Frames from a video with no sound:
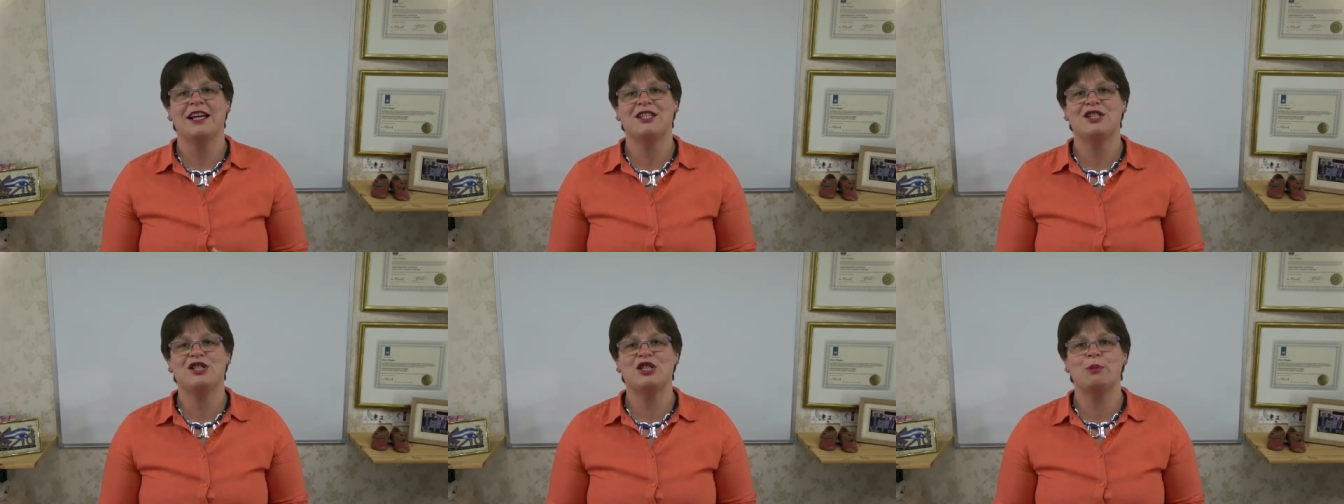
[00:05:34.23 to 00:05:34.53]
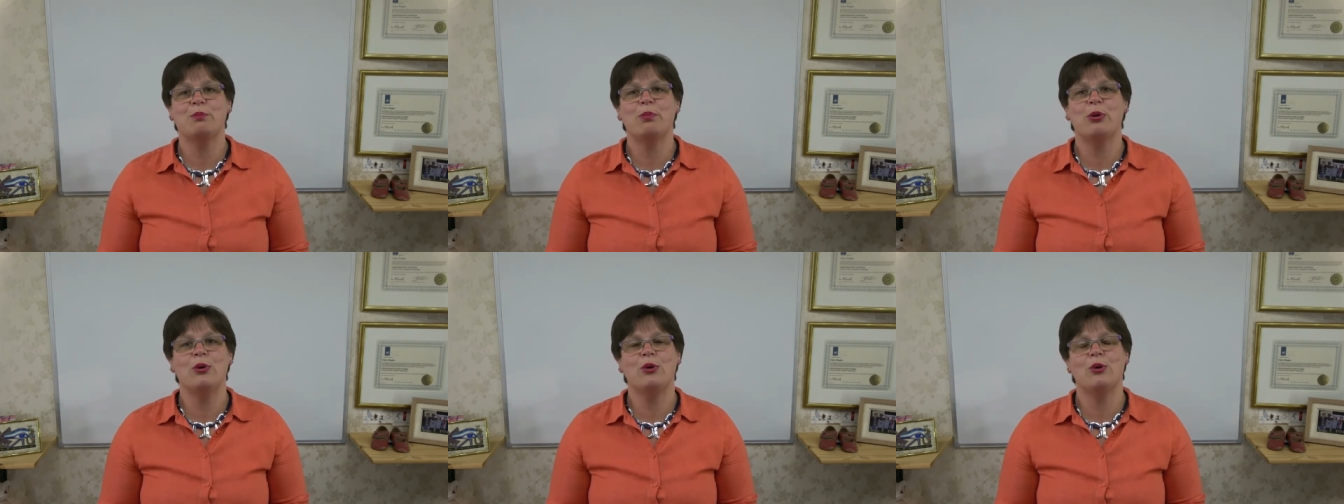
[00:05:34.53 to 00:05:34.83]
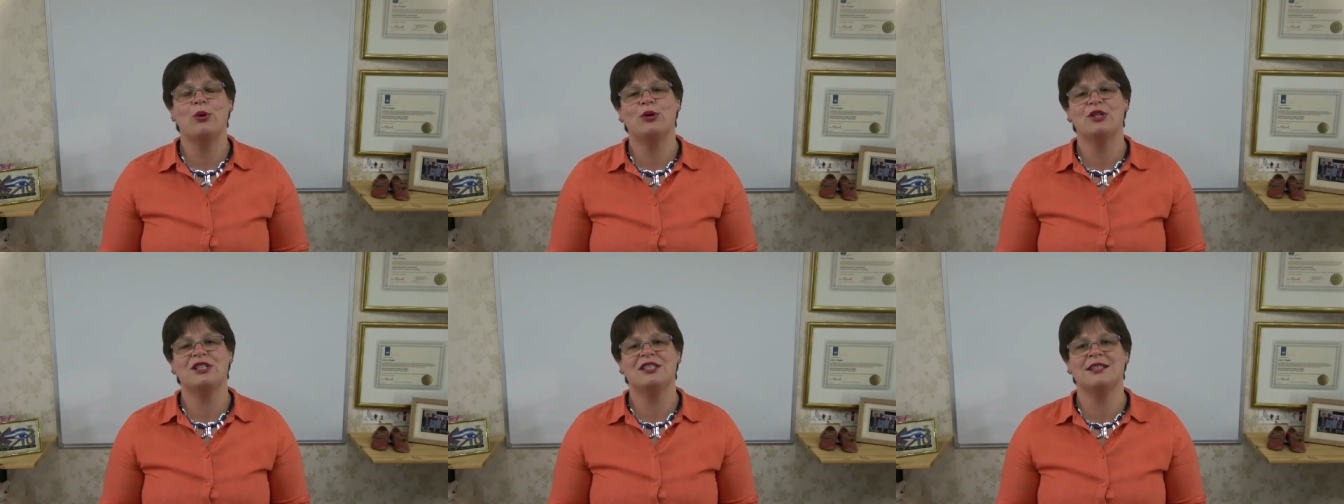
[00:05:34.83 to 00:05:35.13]

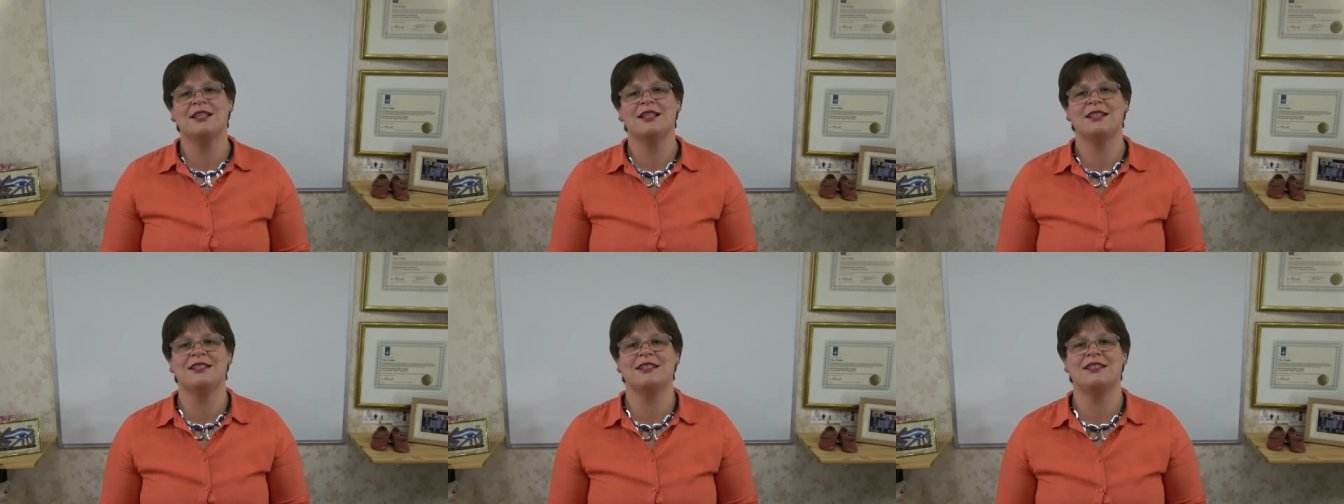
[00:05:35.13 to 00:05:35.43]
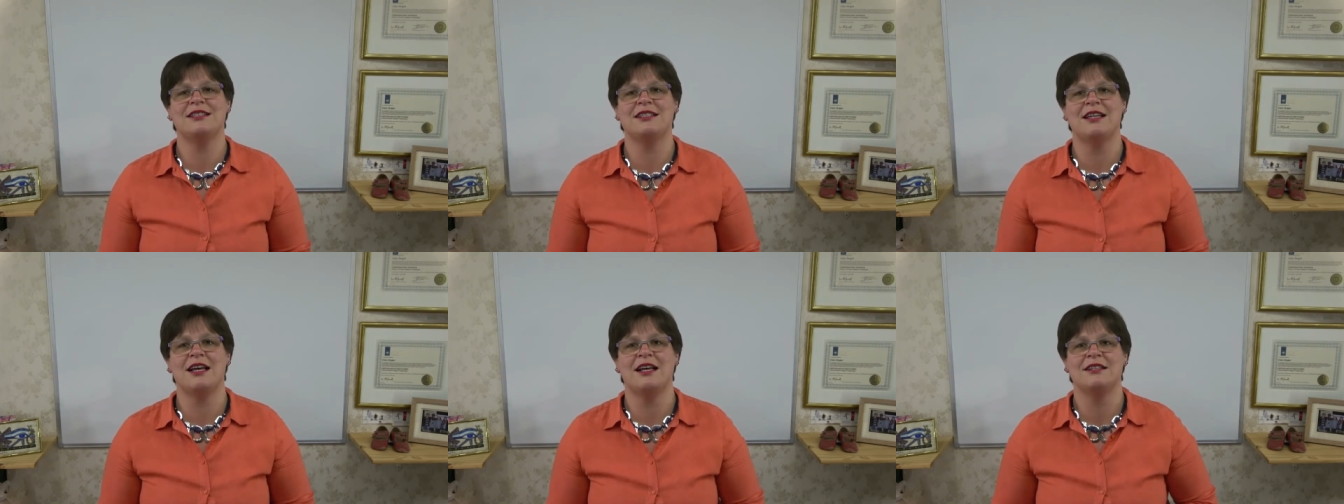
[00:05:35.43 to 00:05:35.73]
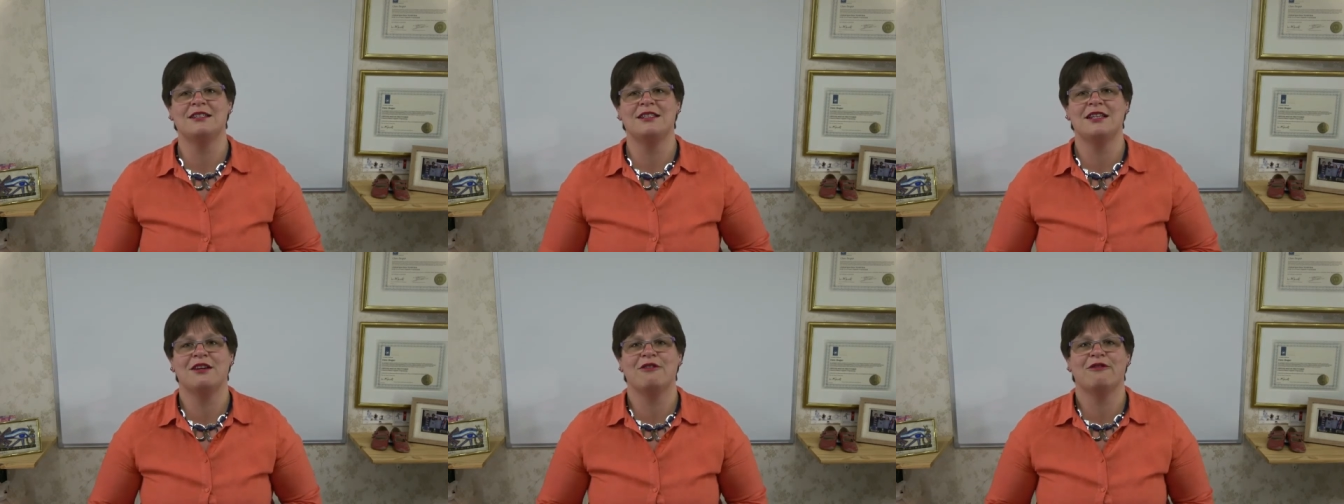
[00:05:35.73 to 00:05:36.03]
support and
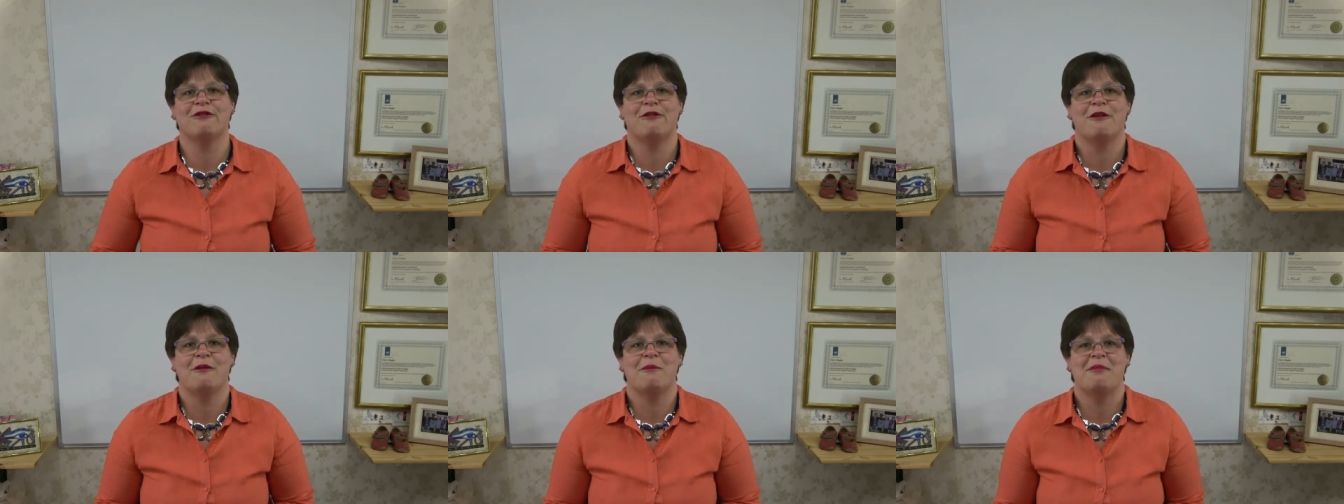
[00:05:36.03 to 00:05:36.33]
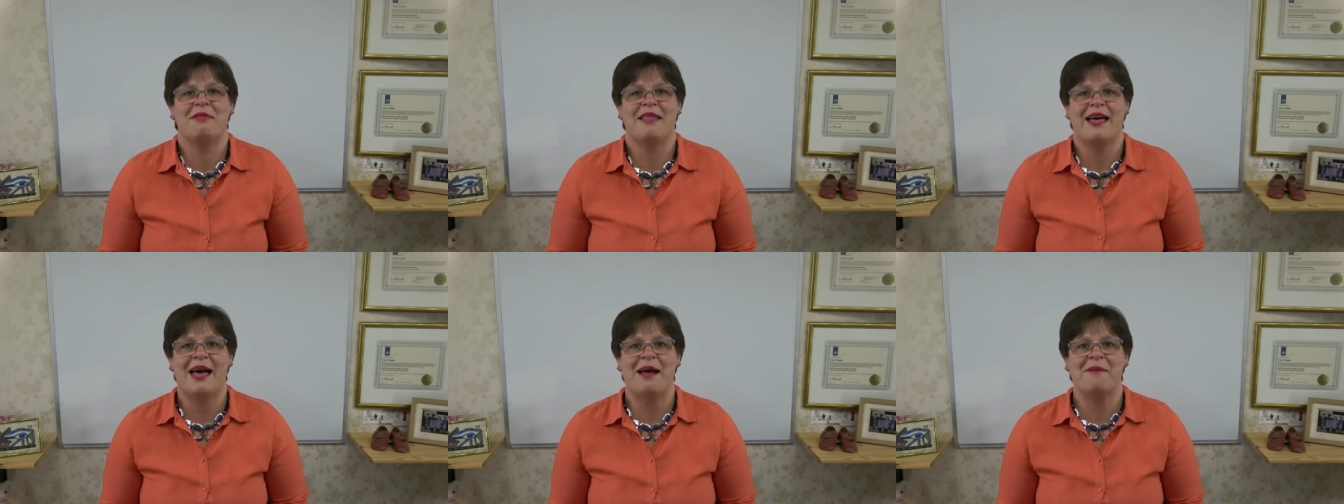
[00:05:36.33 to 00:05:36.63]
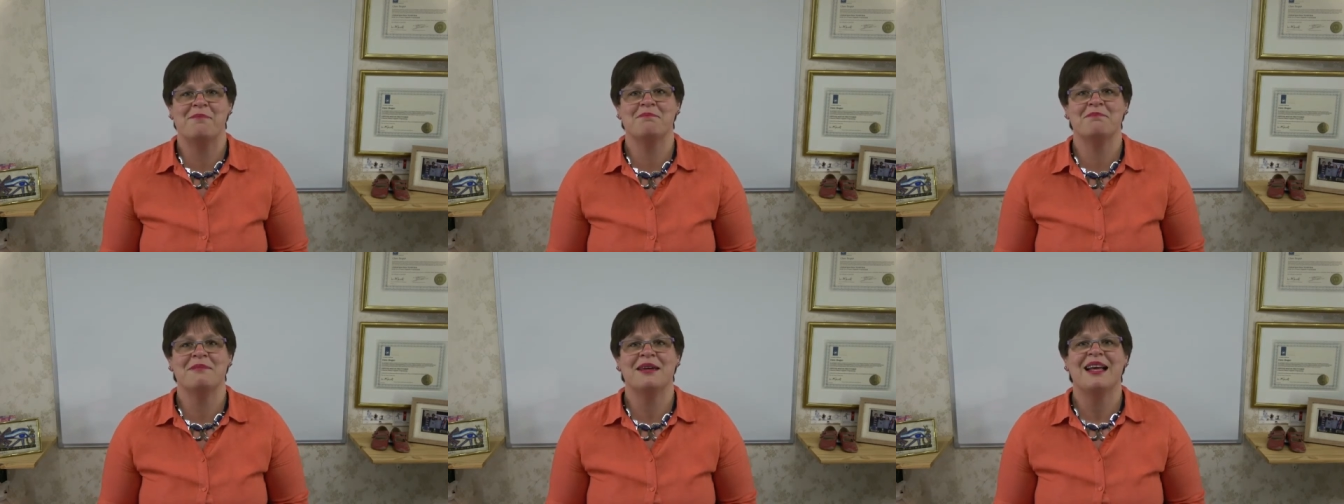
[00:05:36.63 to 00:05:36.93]
understanding from
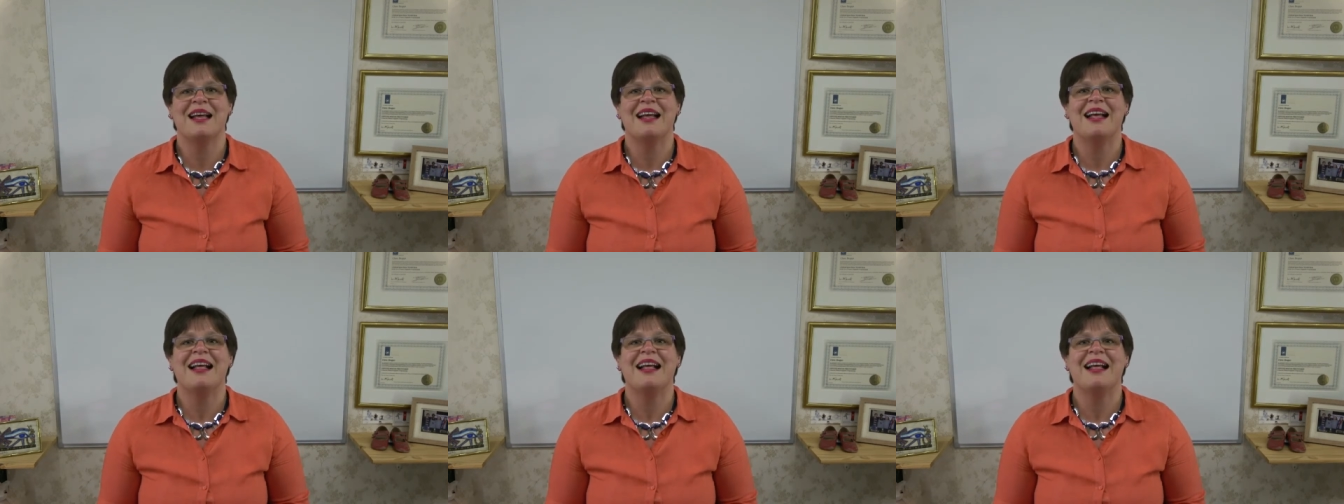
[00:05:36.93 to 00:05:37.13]
them,